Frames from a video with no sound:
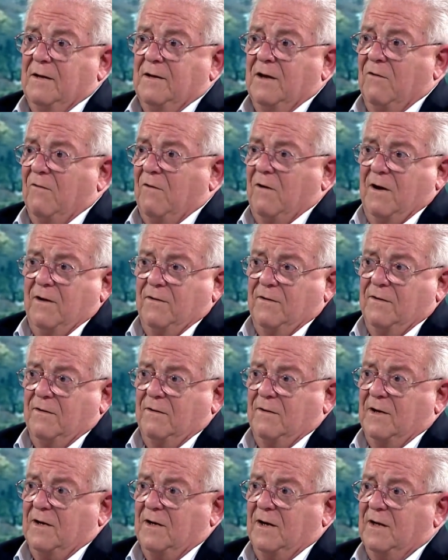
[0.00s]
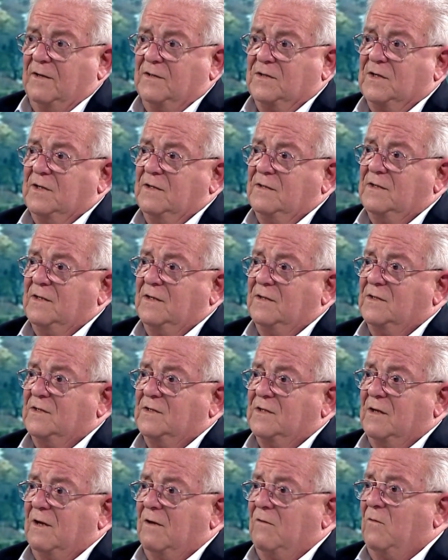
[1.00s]
There were other
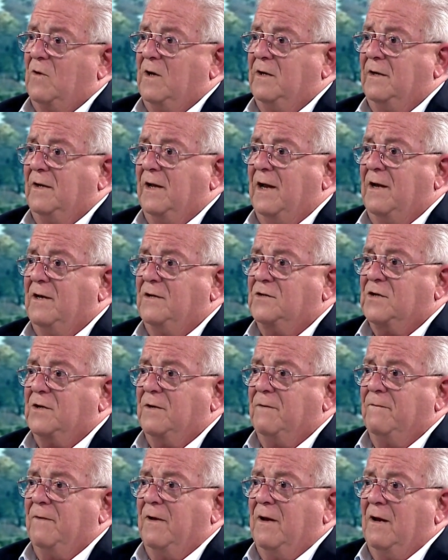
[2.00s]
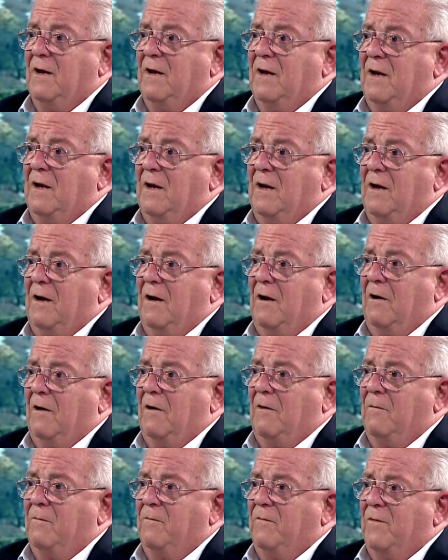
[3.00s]
instances. On one occasion,
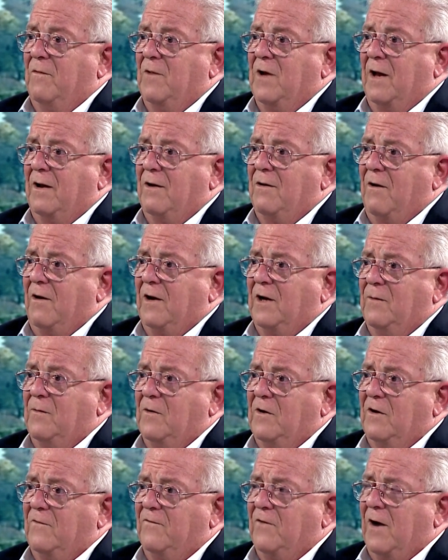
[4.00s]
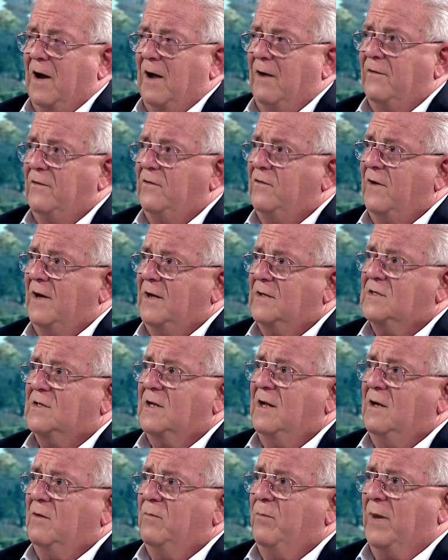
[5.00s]
we had an argument over how to
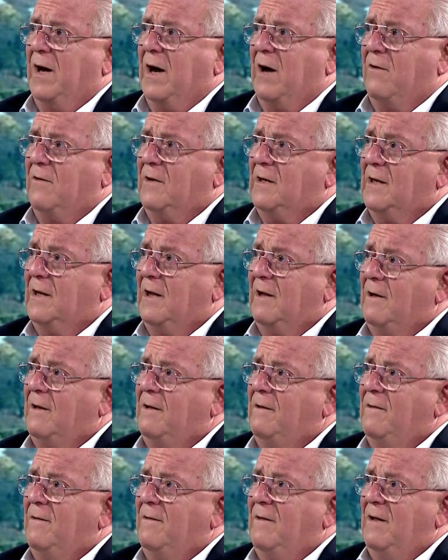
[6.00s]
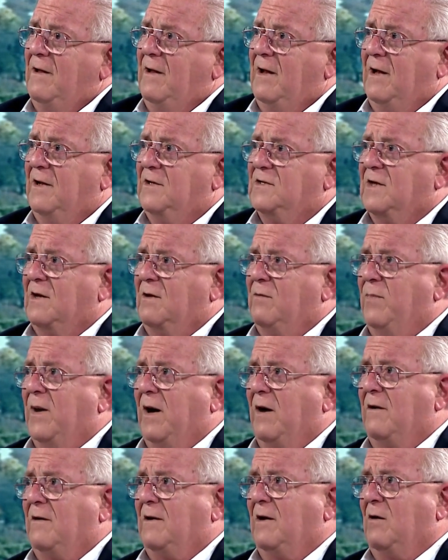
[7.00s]
translate parallel, as in
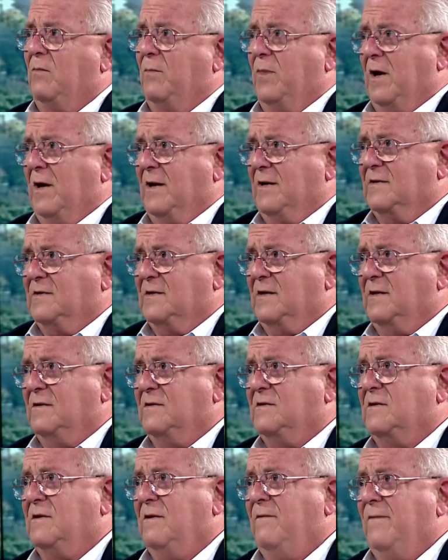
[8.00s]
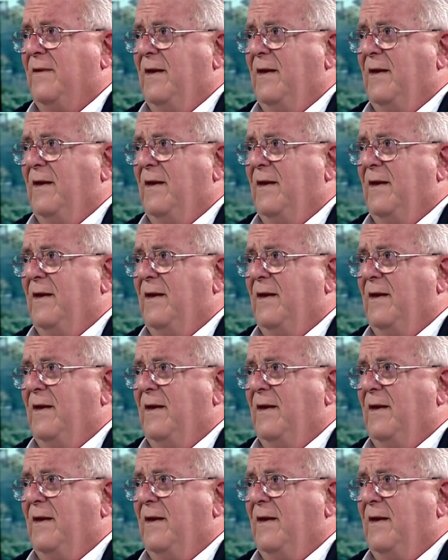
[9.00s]
parallel policies.